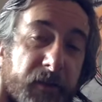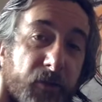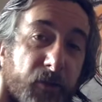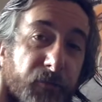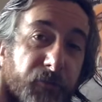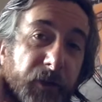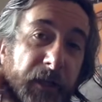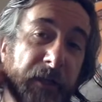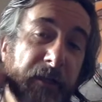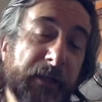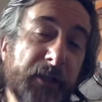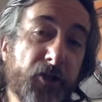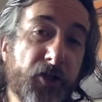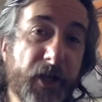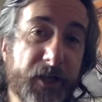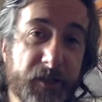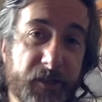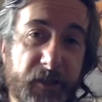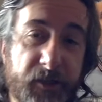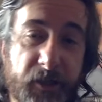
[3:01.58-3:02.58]
you're feeling
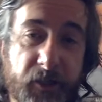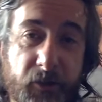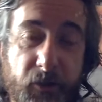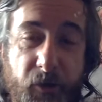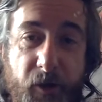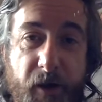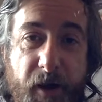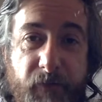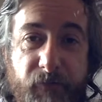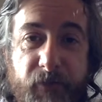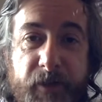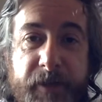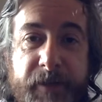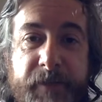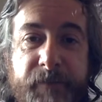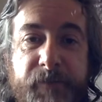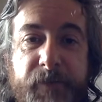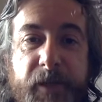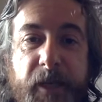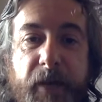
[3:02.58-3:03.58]
injustice in your life.
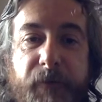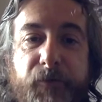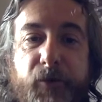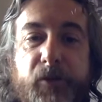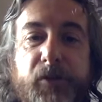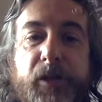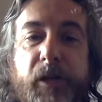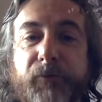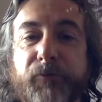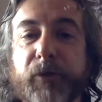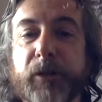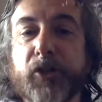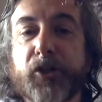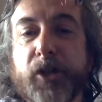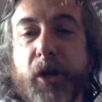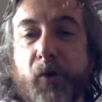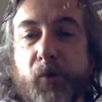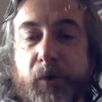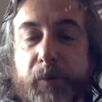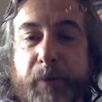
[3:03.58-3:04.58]
If you're suffering
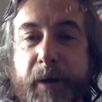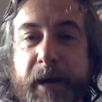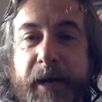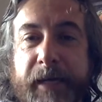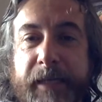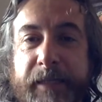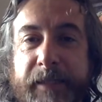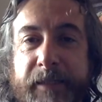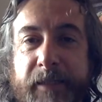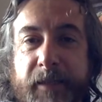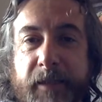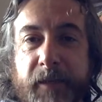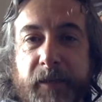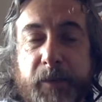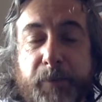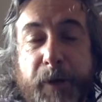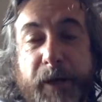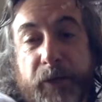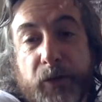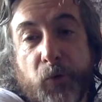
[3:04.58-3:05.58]
shoulder pain,
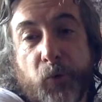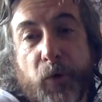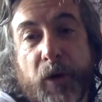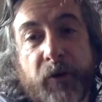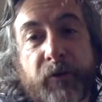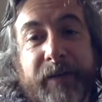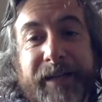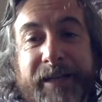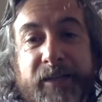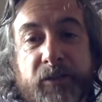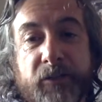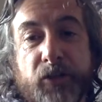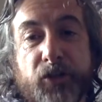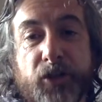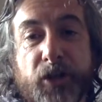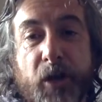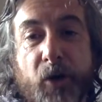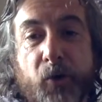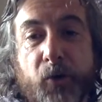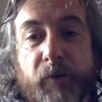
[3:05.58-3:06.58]
depending on where it is in the
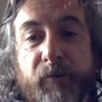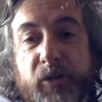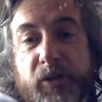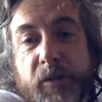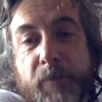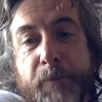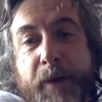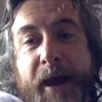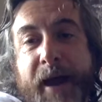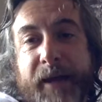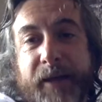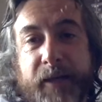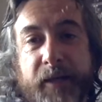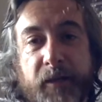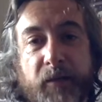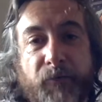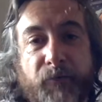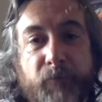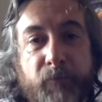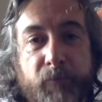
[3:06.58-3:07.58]
shoulder, if it's the back, it's
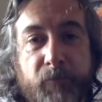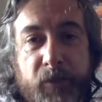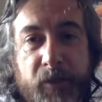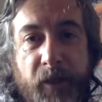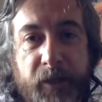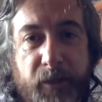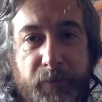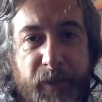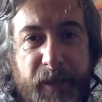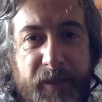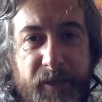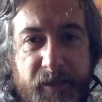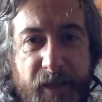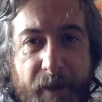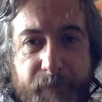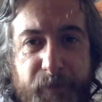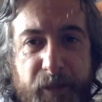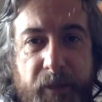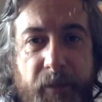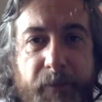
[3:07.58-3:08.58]
like you're being
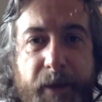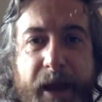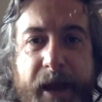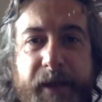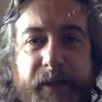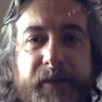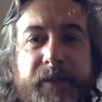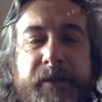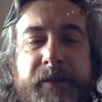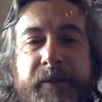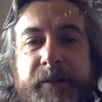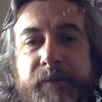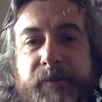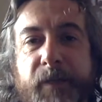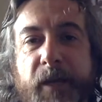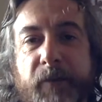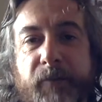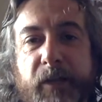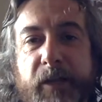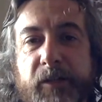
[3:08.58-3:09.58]
stabbed in the back.
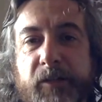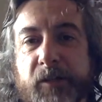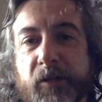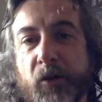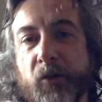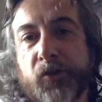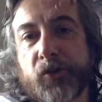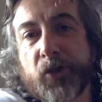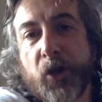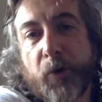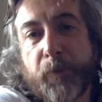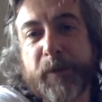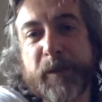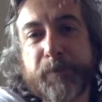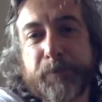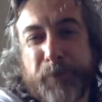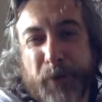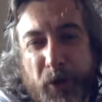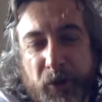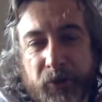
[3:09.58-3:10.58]
If it's on top, it's
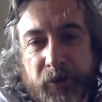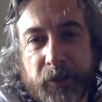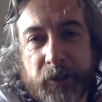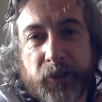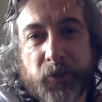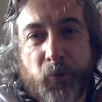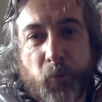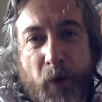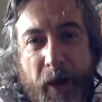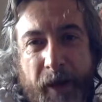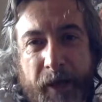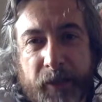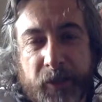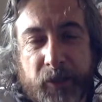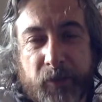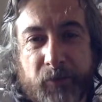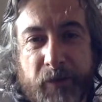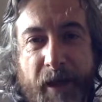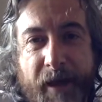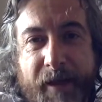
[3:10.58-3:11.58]
burdening you, weighing
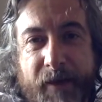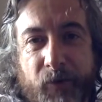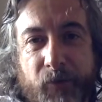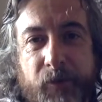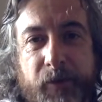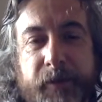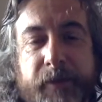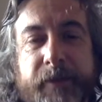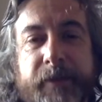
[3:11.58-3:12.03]
you down.